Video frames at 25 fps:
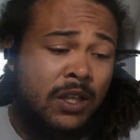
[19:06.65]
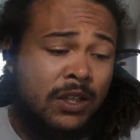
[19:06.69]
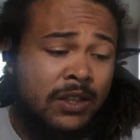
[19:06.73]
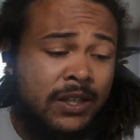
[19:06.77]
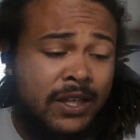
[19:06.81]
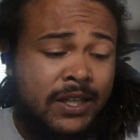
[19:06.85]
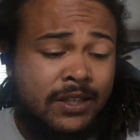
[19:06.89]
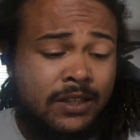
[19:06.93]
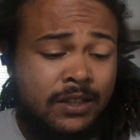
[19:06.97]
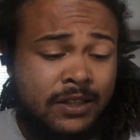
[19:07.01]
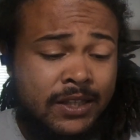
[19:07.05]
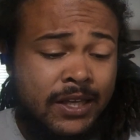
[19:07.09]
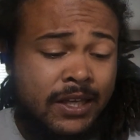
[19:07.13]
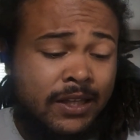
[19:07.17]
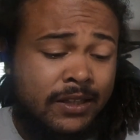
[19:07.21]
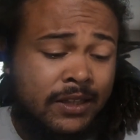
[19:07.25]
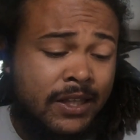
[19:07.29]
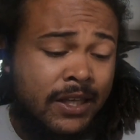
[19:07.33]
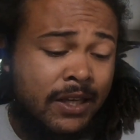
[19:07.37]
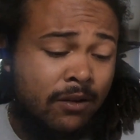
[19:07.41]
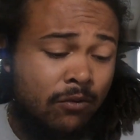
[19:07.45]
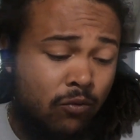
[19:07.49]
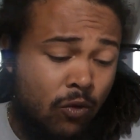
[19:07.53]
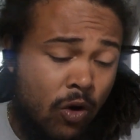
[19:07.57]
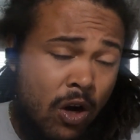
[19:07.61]

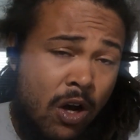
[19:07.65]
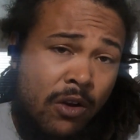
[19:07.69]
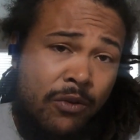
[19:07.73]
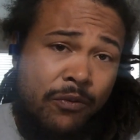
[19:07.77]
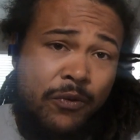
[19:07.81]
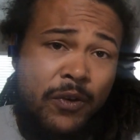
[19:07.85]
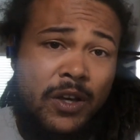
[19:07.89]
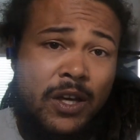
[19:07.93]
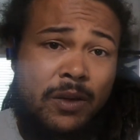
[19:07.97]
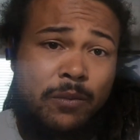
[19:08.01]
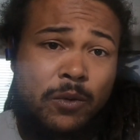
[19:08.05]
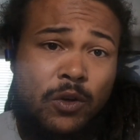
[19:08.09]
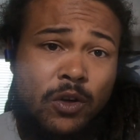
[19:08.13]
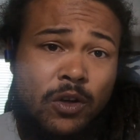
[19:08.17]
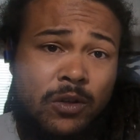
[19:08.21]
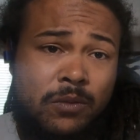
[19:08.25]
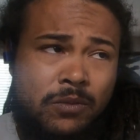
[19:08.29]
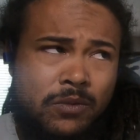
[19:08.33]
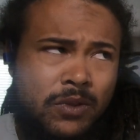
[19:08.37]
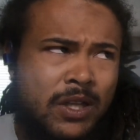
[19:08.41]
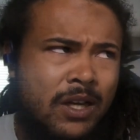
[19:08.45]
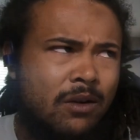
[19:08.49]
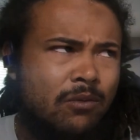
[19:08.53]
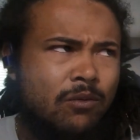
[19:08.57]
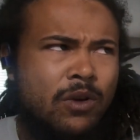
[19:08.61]
That raw fam, you know,
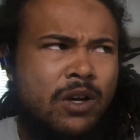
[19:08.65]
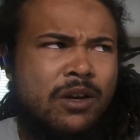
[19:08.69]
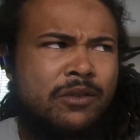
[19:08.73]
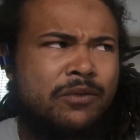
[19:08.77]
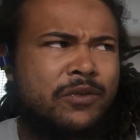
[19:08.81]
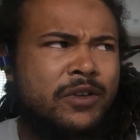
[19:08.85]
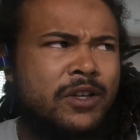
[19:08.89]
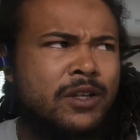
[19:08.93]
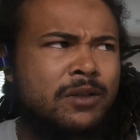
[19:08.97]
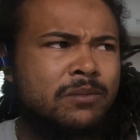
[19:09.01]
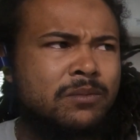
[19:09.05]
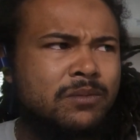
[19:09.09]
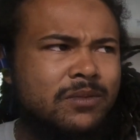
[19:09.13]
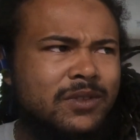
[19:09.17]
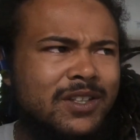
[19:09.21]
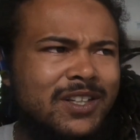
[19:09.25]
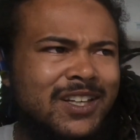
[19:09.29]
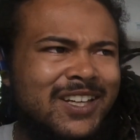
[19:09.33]
not raw fam,